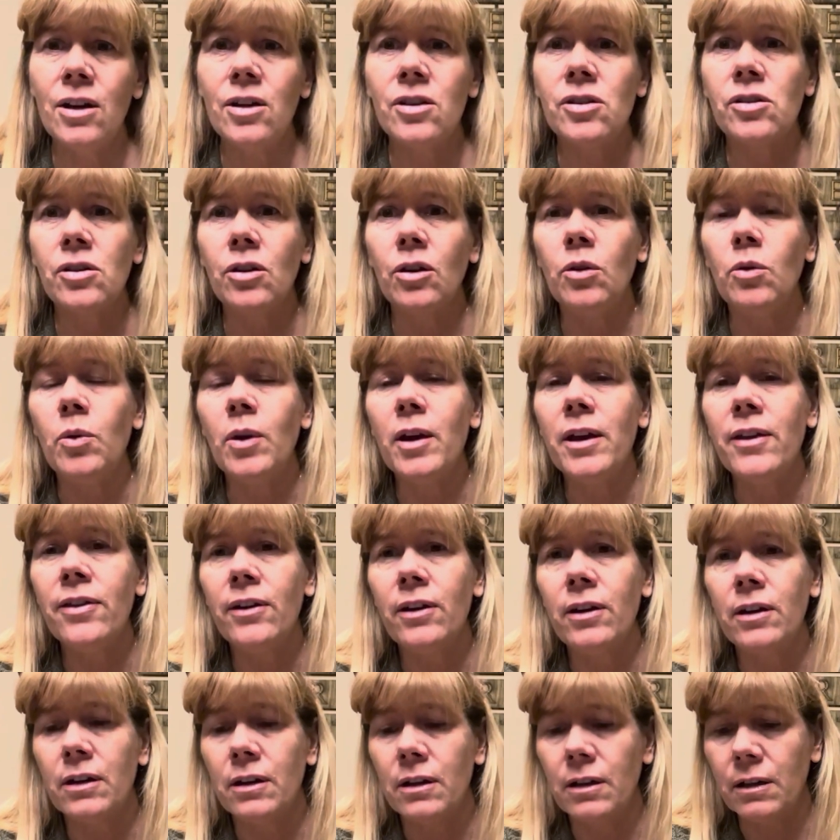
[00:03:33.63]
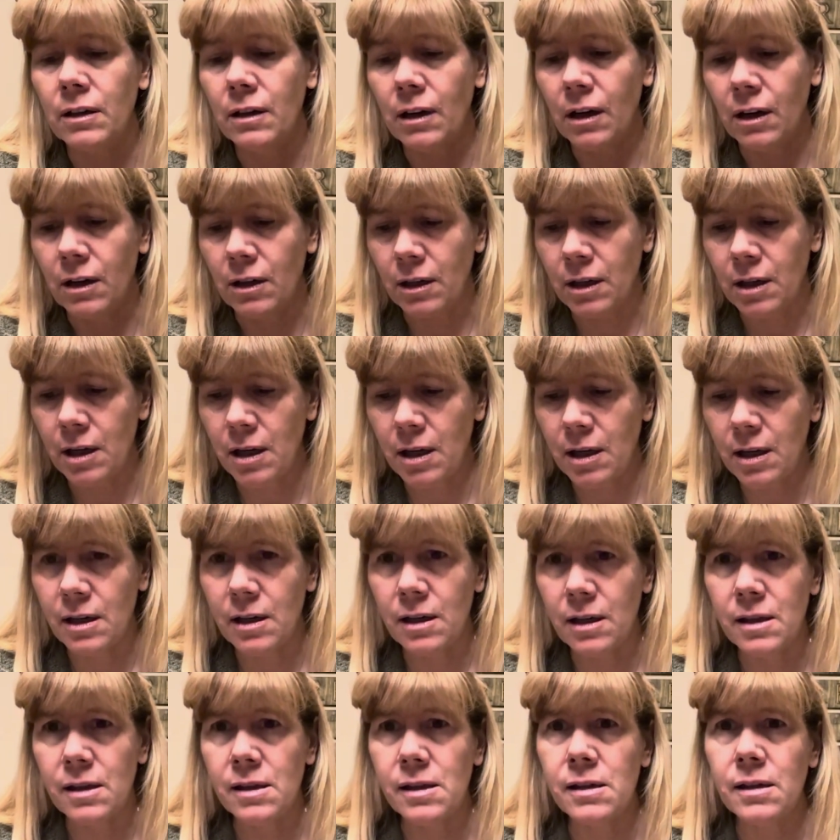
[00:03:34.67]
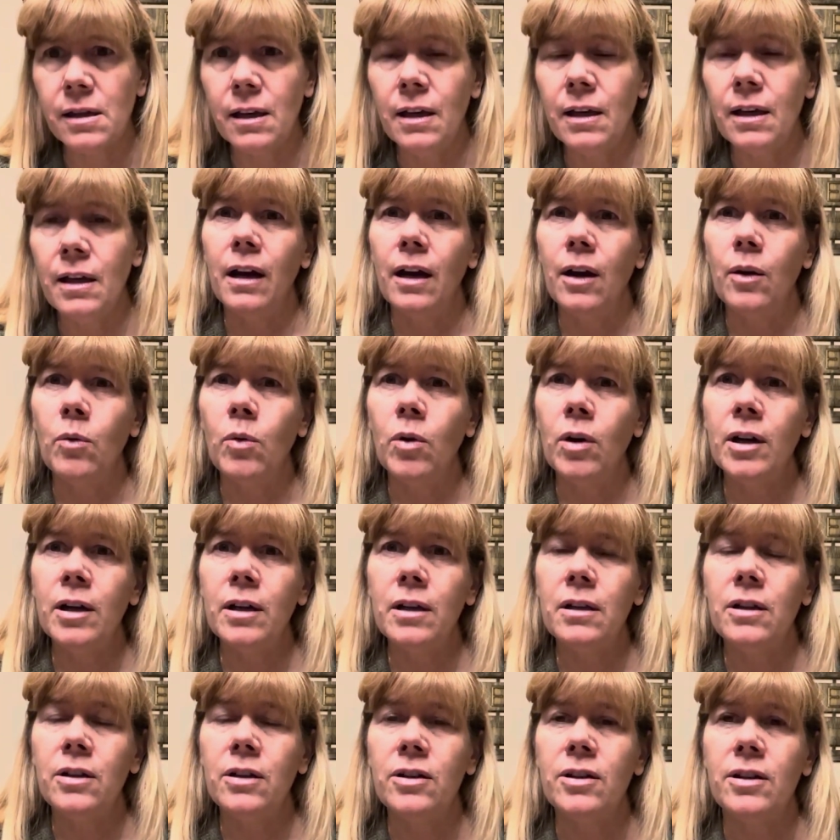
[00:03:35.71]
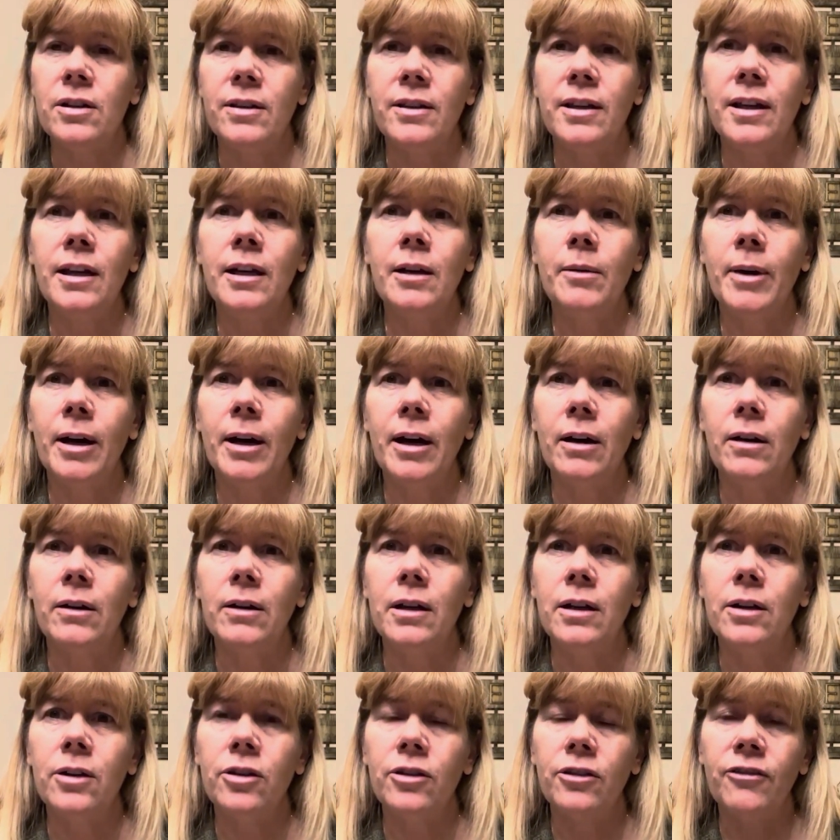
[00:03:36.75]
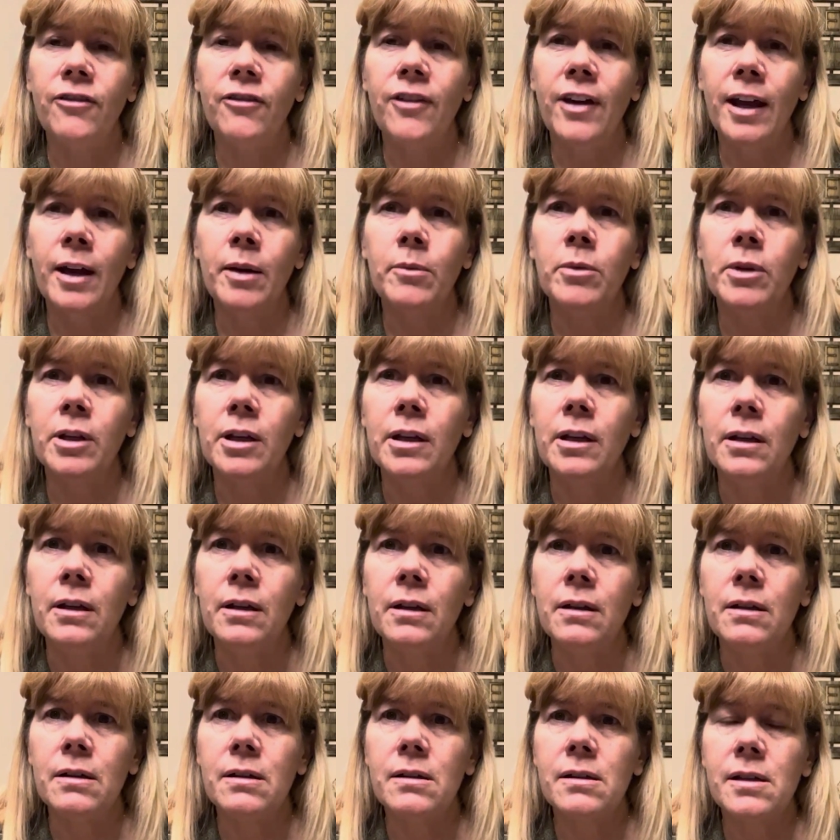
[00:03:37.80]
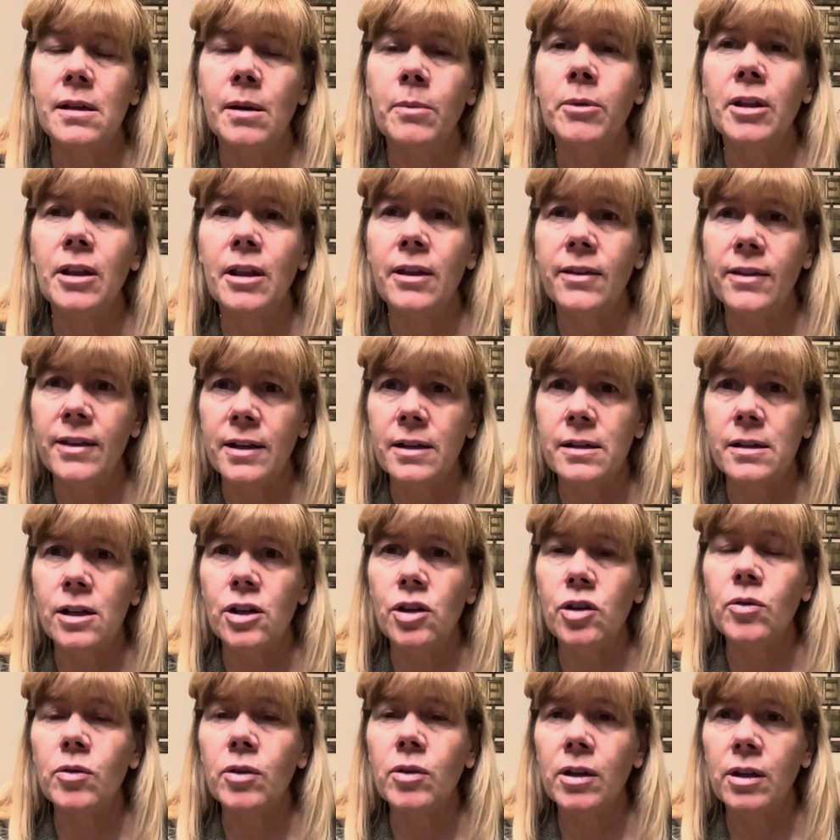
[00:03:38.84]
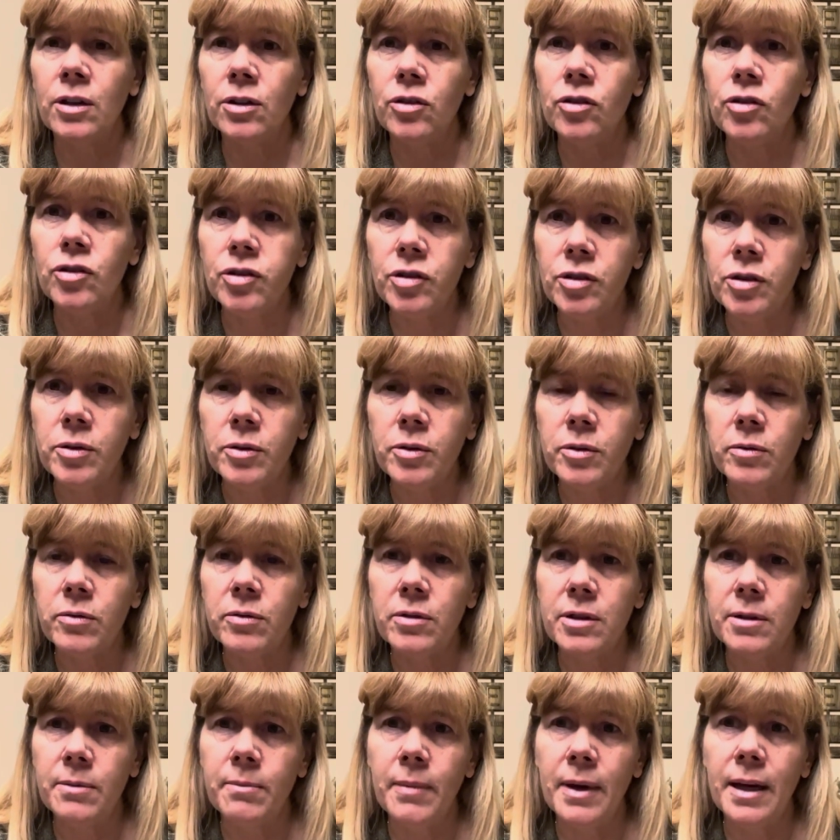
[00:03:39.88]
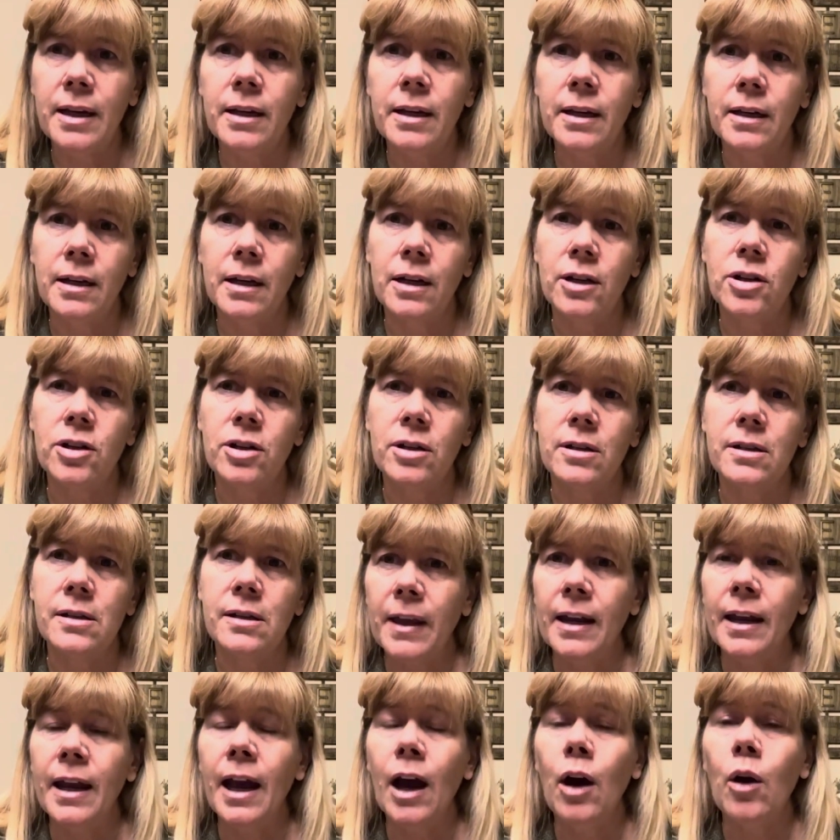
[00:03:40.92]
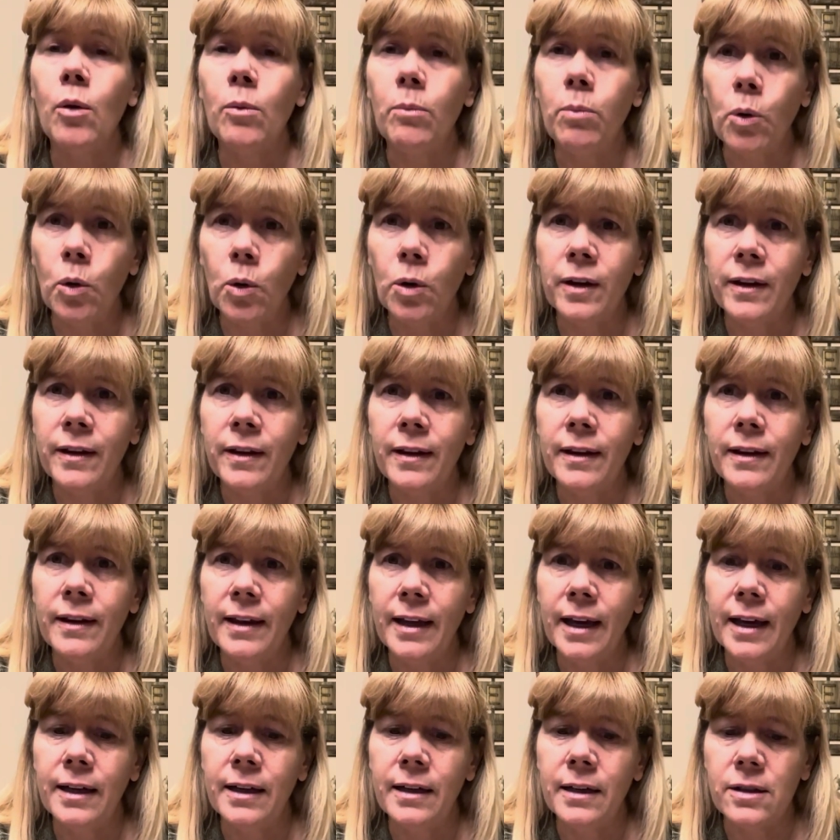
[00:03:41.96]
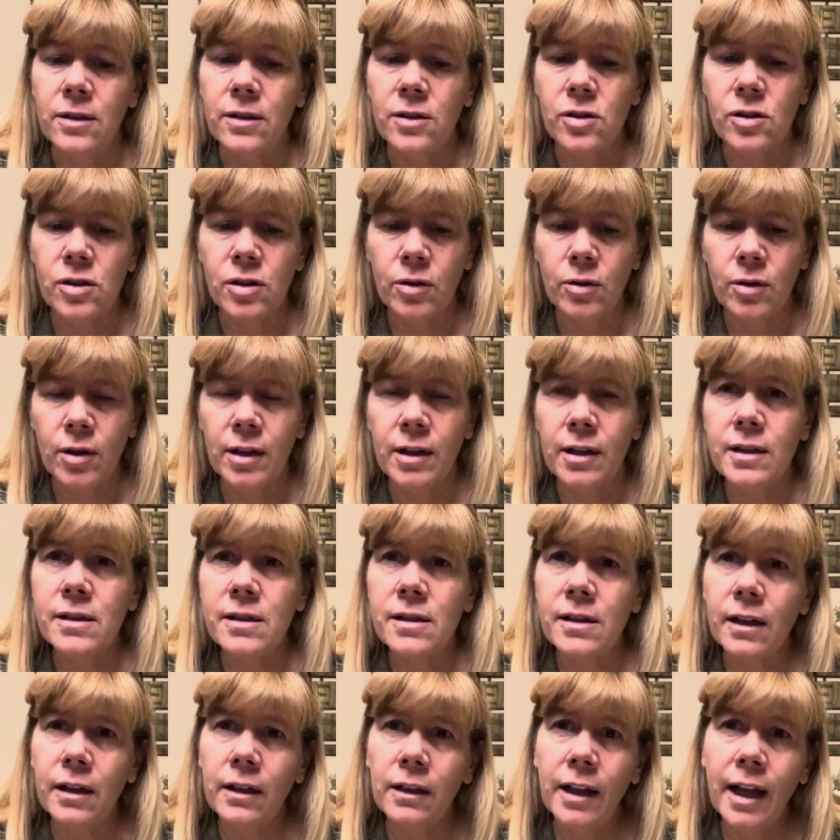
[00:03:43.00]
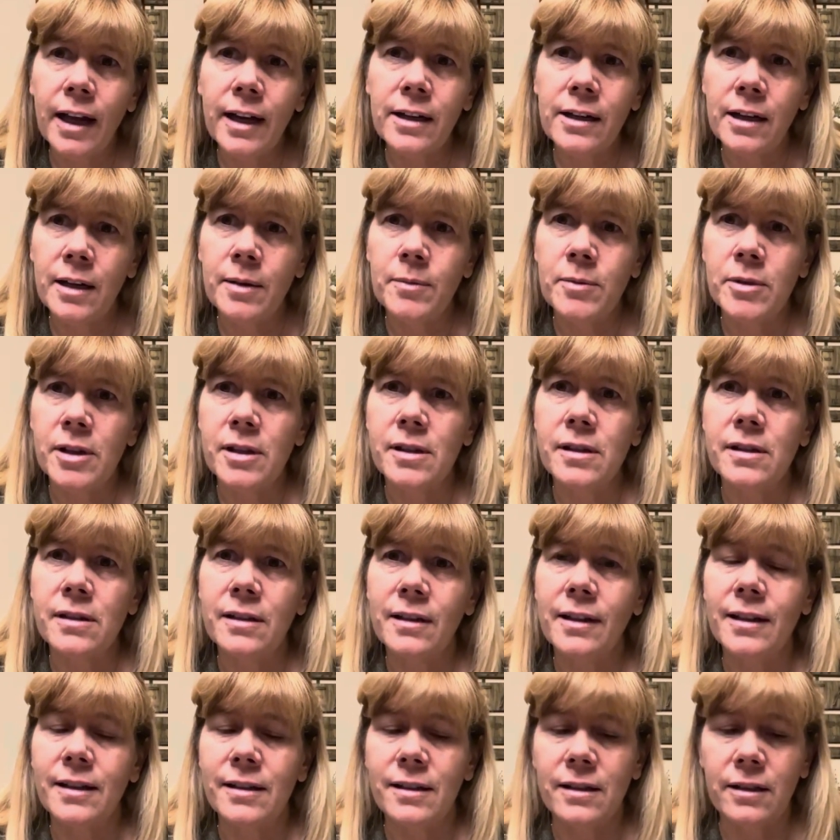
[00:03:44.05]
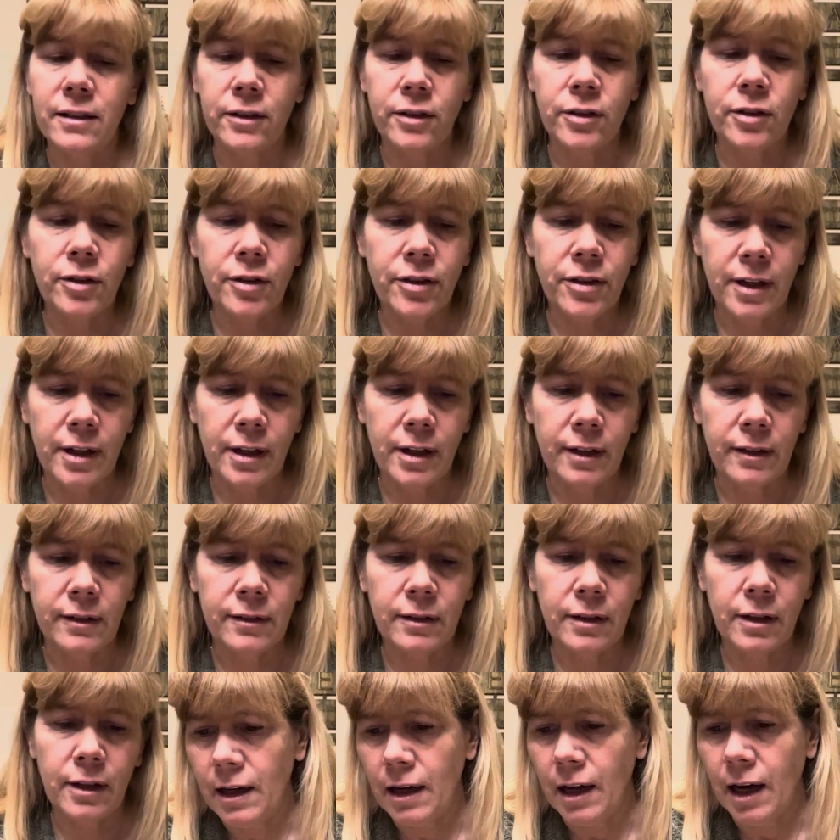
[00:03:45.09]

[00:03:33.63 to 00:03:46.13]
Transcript: So with our our kids, I want you to think about in your family some of the things that you can do to make connections and how important that is. So and it's a lot of times it's it's little things.